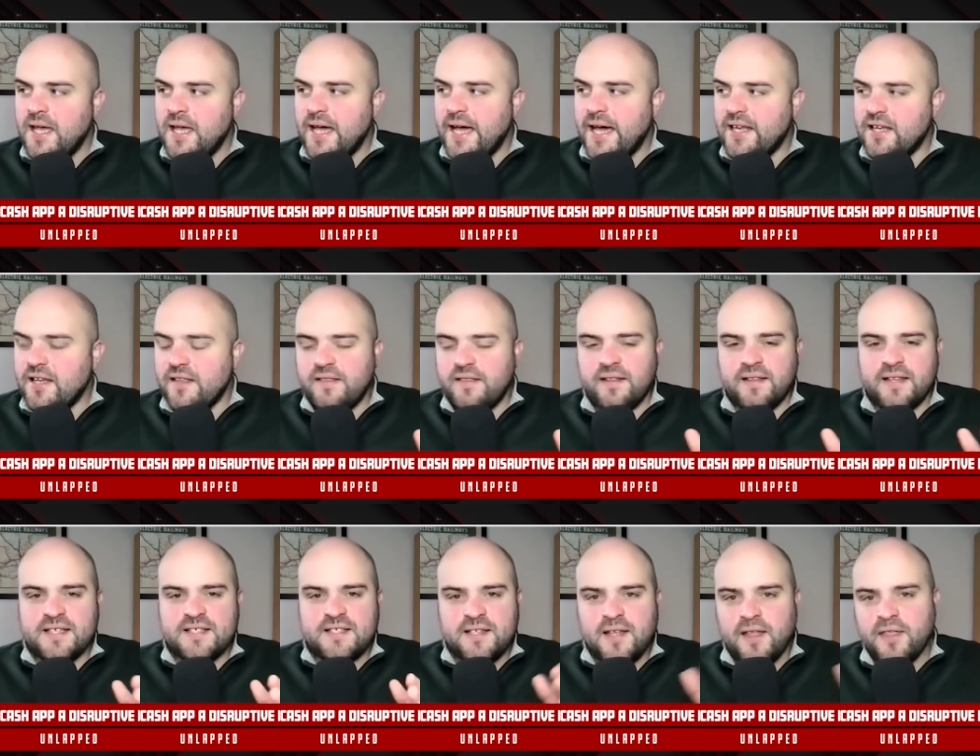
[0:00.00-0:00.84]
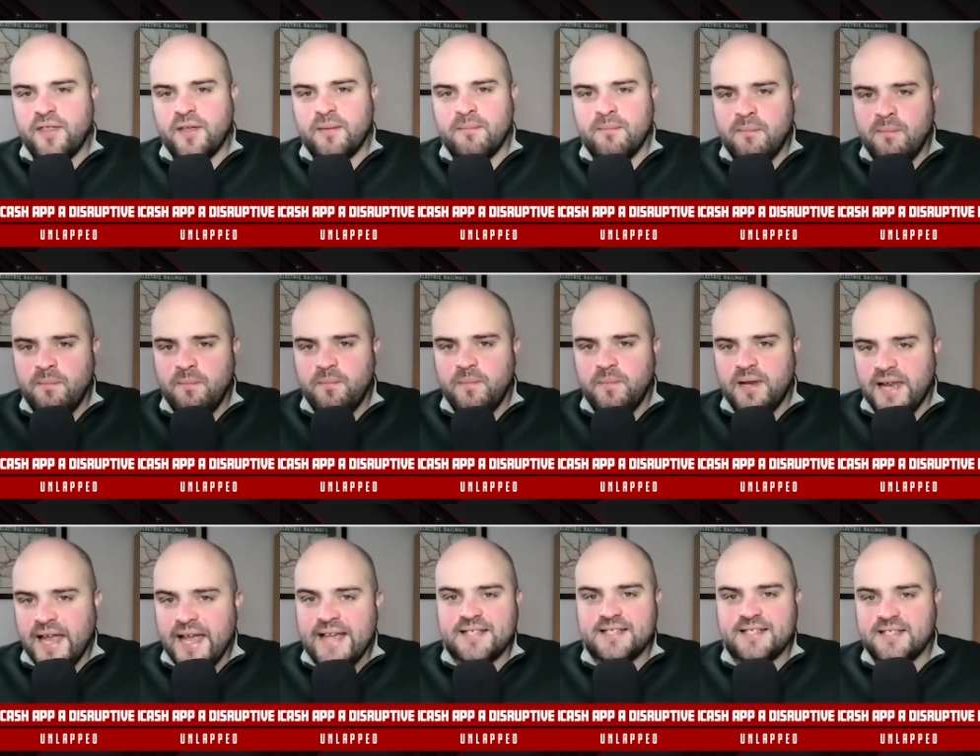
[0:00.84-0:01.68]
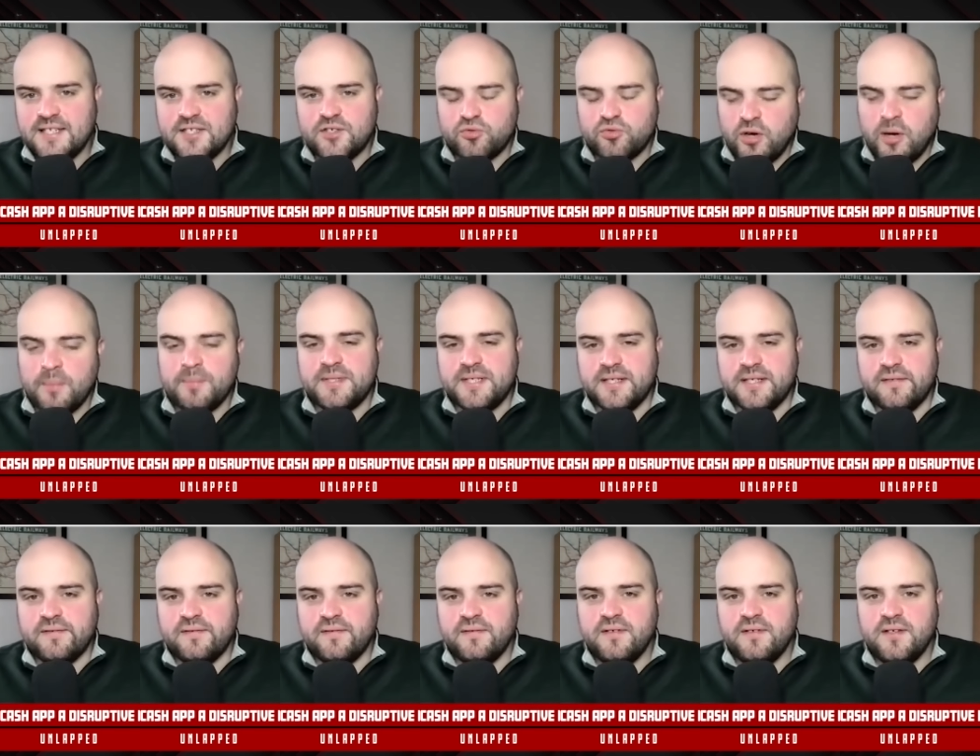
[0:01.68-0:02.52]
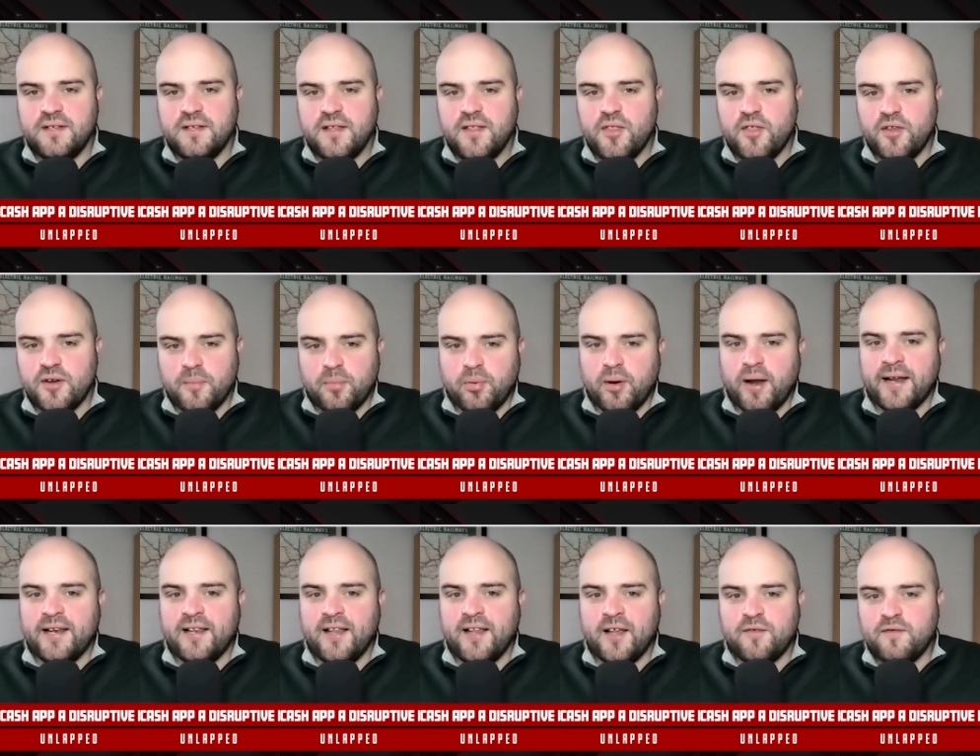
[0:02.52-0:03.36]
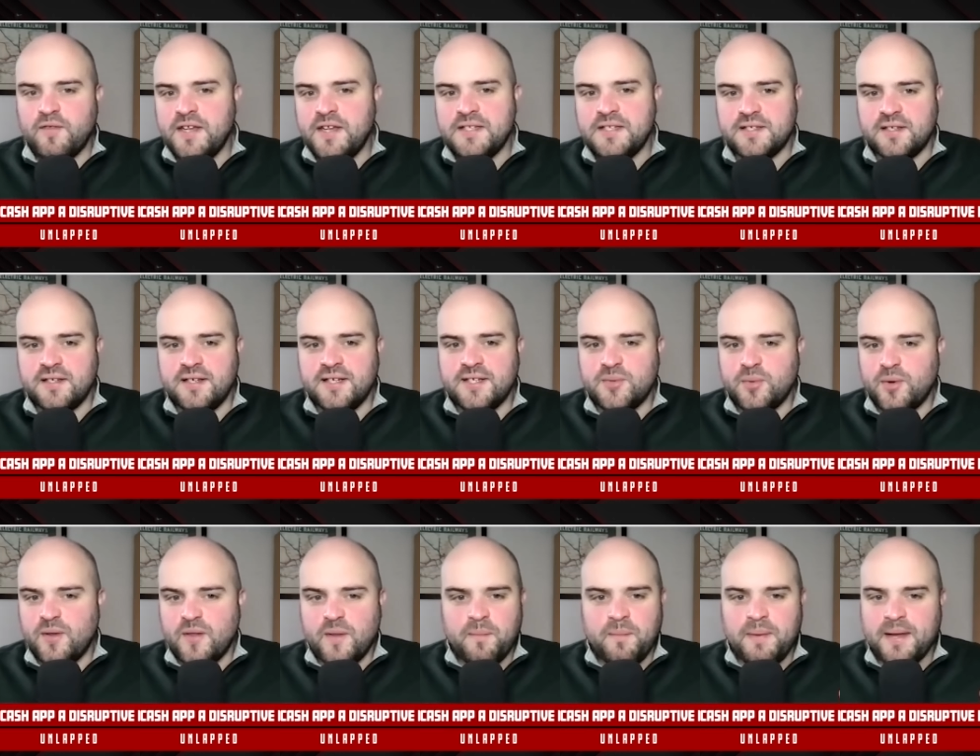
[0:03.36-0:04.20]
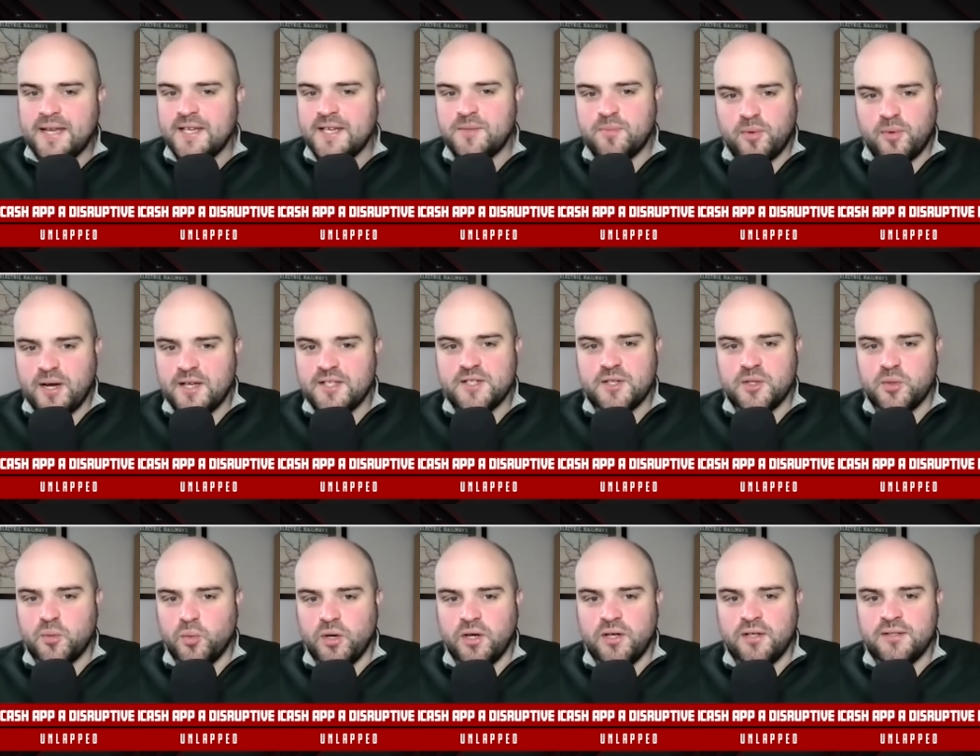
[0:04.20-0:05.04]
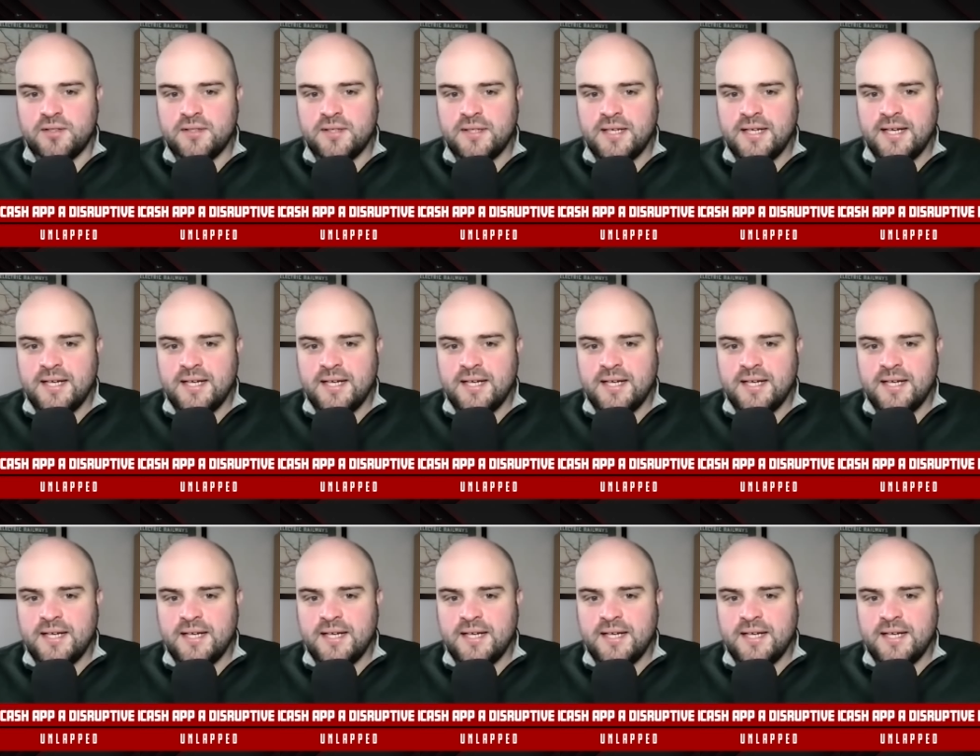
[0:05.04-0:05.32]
And I think there's nothing less disruptive than a brand like Visa. It's one of the biggest brands in the world.